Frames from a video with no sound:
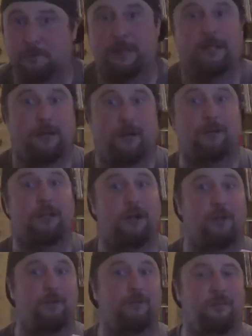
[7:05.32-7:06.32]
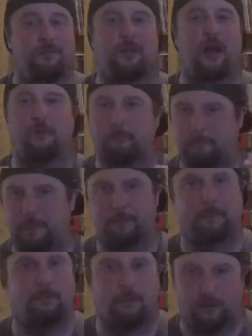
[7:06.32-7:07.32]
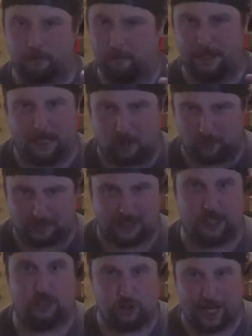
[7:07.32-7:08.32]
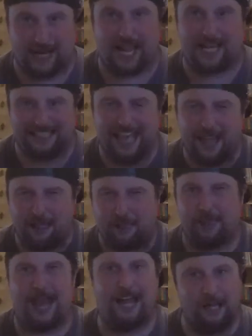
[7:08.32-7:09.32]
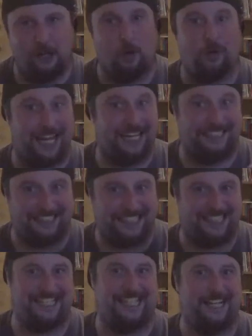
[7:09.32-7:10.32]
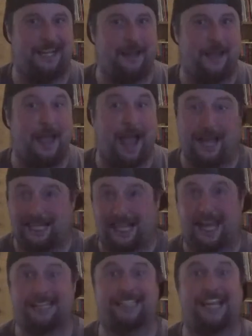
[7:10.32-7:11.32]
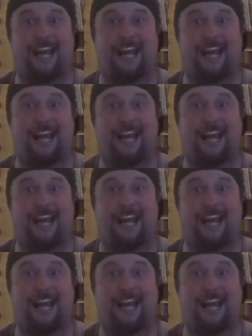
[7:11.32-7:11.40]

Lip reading: being around, you know, people being a condescending jackass, that look is key. And Casey